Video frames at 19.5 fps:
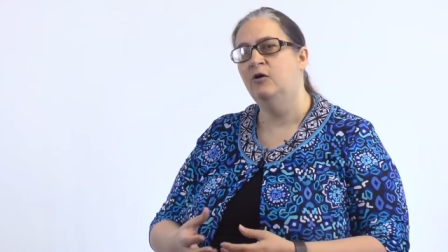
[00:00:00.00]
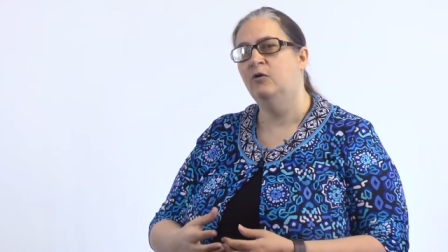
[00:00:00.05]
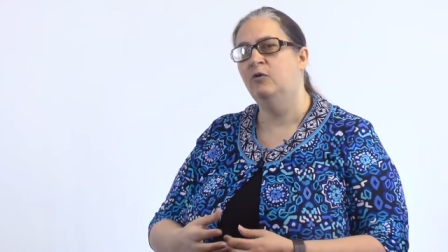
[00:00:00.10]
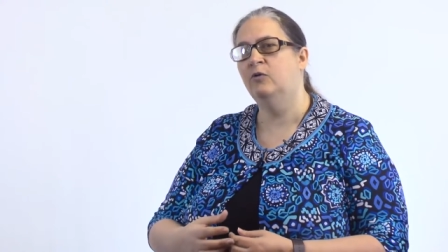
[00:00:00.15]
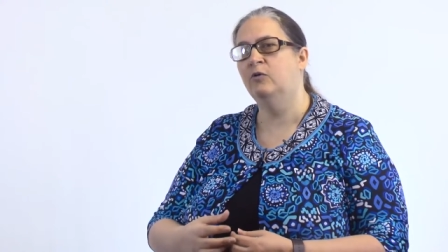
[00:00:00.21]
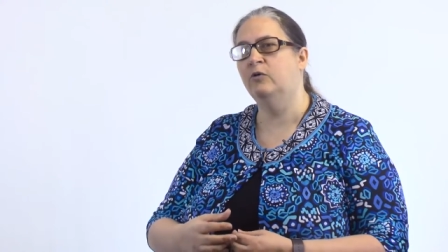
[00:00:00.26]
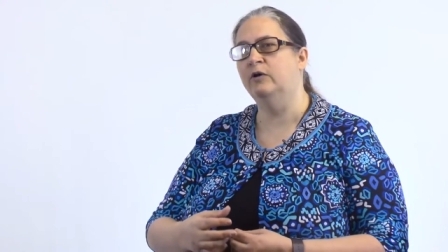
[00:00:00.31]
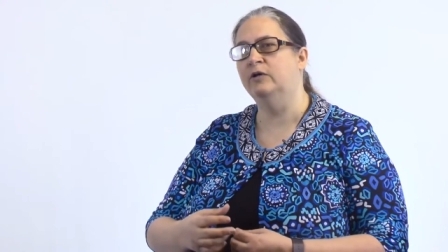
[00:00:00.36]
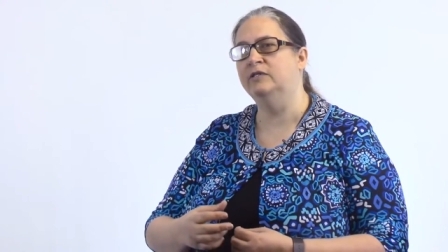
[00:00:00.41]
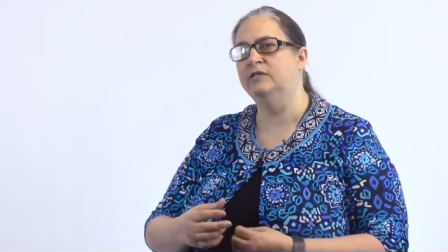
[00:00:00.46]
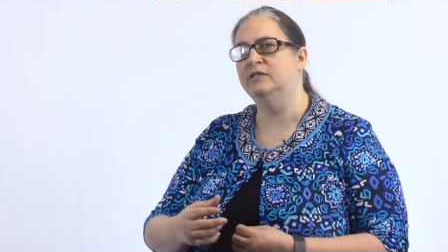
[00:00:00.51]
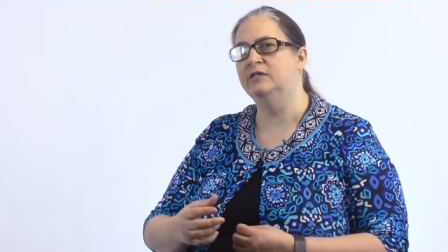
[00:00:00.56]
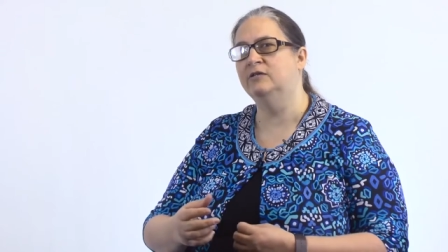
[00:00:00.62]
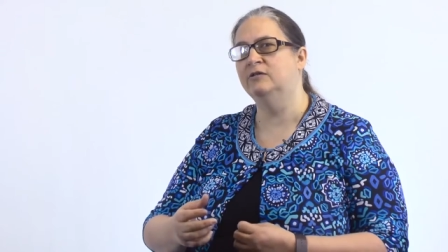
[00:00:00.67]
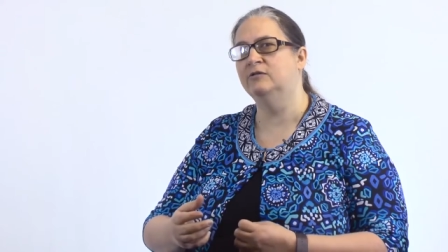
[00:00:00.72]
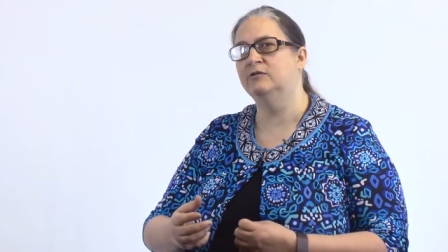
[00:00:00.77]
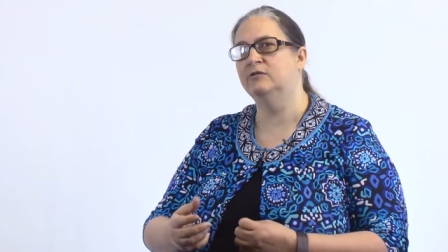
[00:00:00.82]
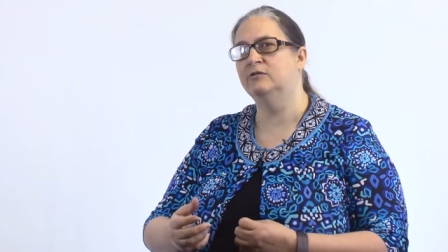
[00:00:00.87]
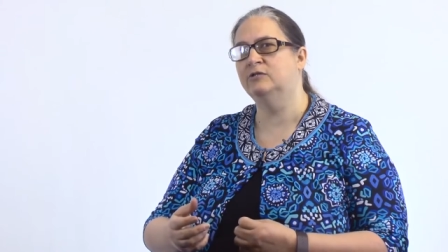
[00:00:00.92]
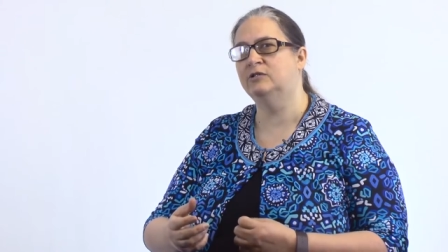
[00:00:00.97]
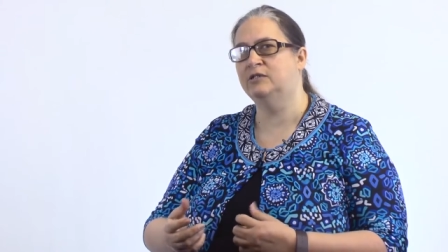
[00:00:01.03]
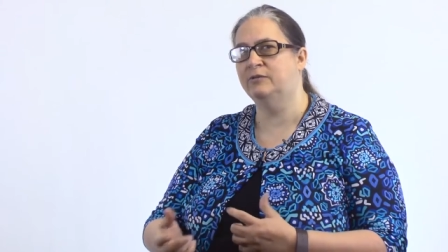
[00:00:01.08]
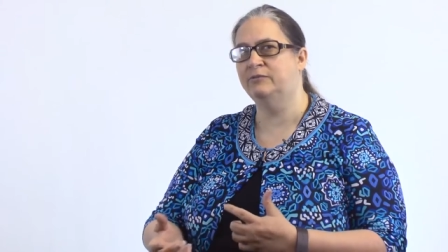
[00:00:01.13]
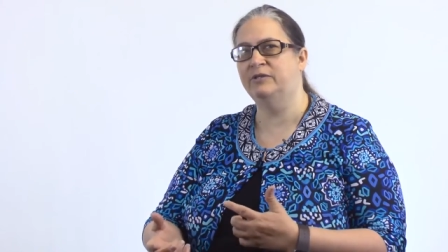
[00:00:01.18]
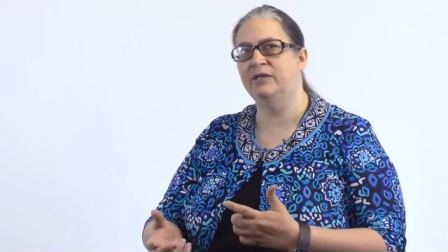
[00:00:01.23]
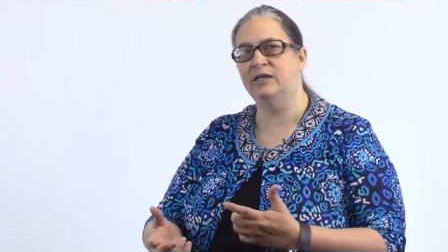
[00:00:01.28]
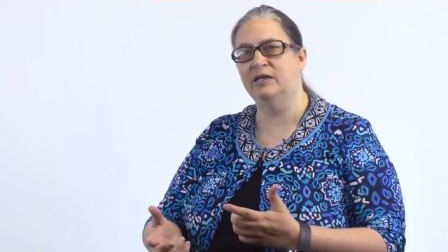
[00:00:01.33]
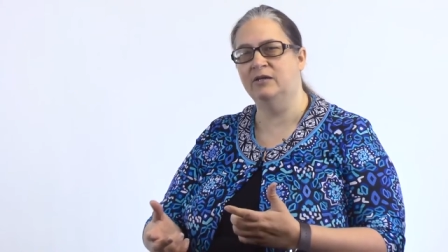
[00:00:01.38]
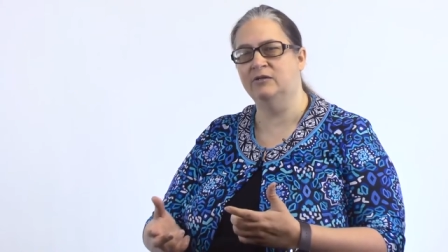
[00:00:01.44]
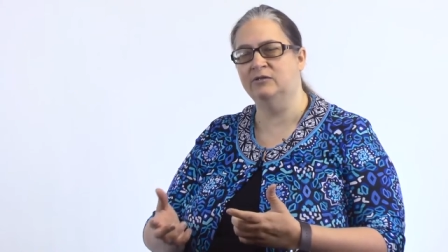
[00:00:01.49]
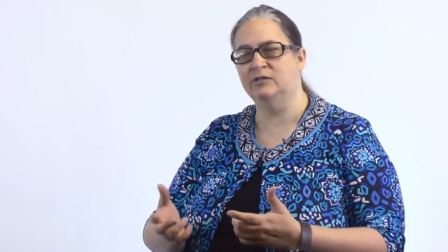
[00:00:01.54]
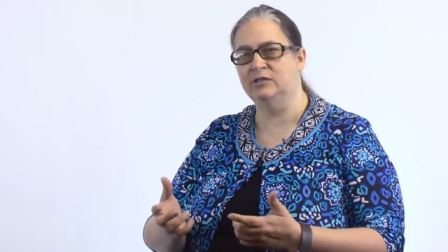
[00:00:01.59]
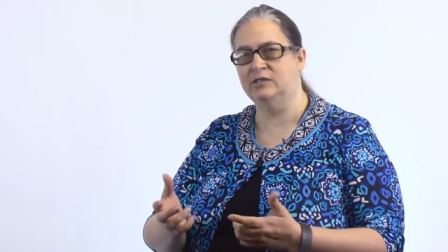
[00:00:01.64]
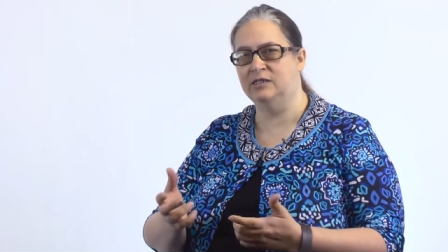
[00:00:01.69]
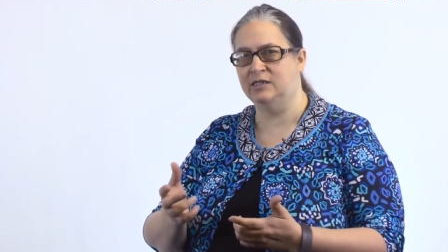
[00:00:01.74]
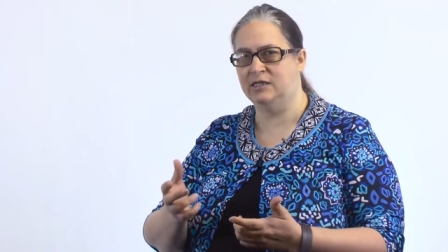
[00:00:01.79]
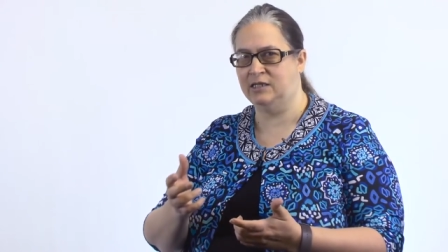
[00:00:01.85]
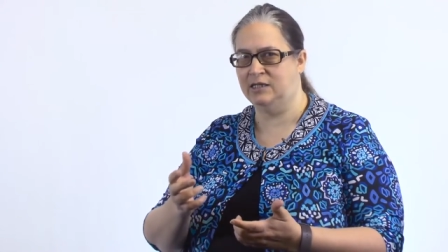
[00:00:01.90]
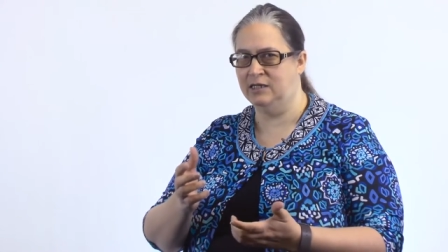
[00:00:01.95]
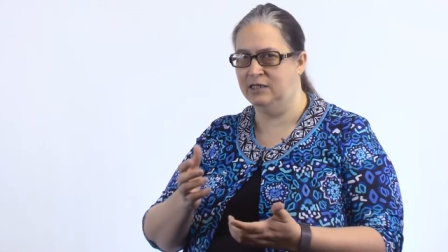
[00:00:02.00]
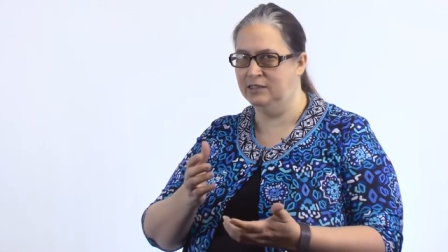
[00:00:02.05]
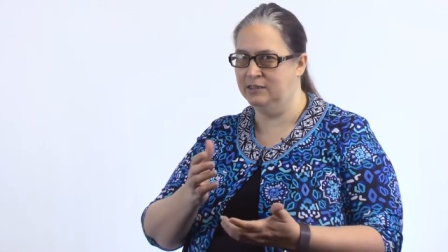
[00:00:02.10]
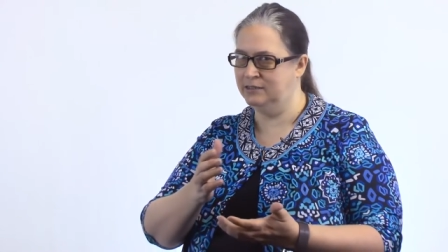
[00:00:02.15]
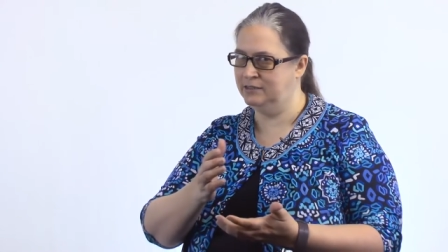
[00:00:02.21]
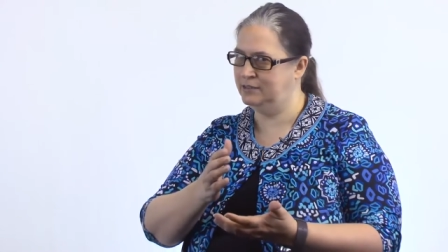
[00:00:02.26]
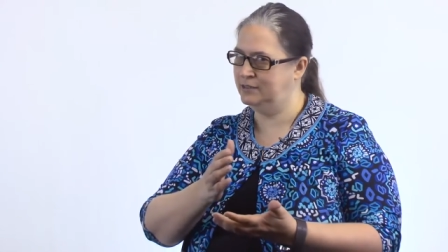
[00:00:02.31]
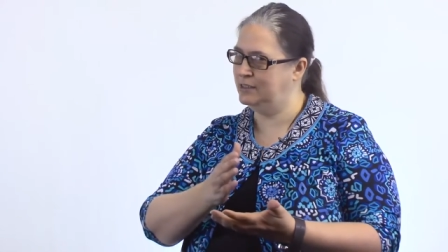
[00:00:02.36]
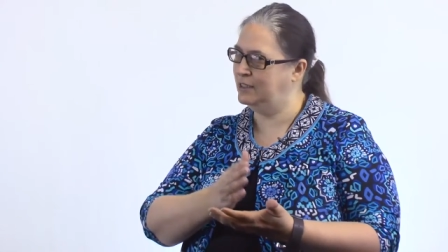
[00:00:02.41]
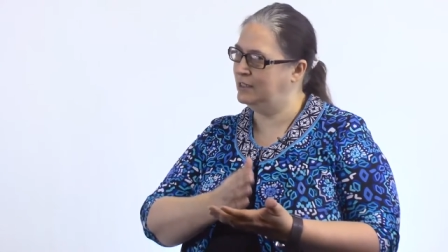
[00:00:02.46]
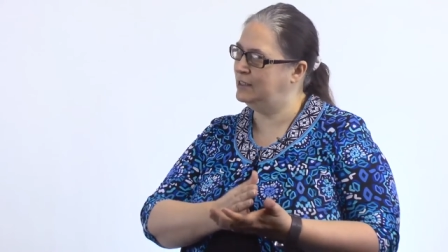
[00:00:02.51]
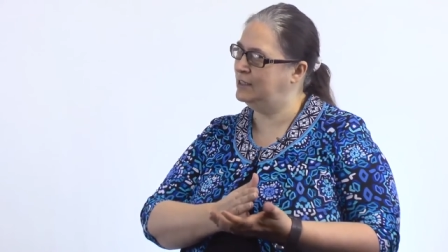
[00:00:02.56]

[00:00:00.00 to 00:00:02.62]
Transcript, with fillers: or is there something else that can say,